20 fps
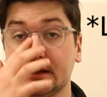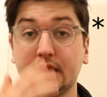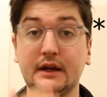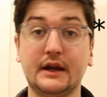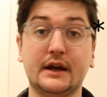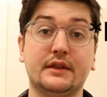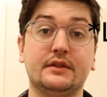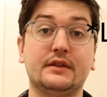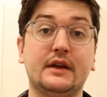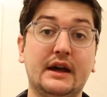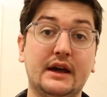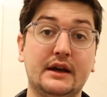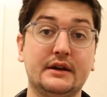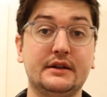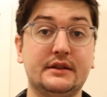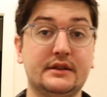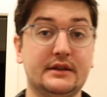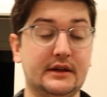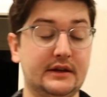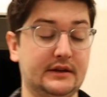And the
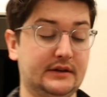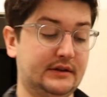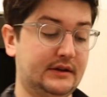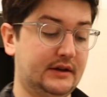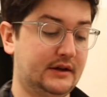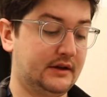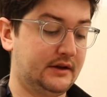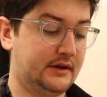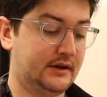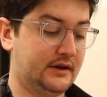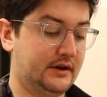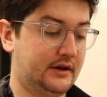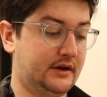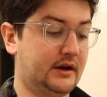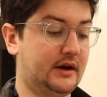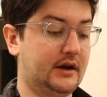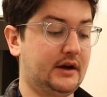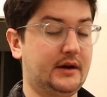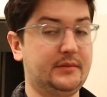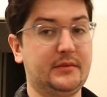handy thing
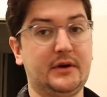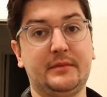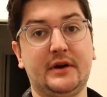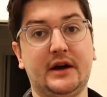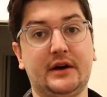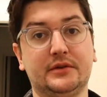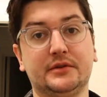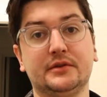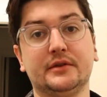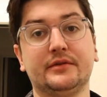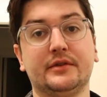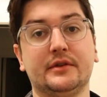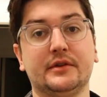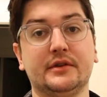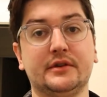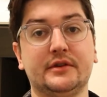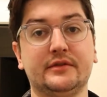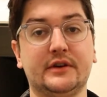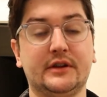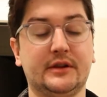about all of
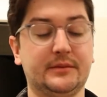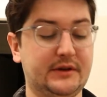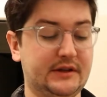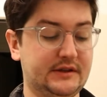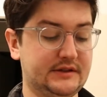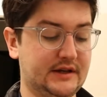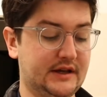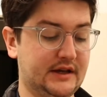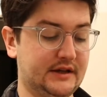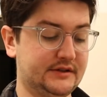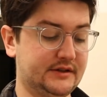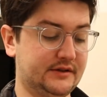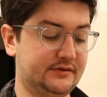the developing tanks,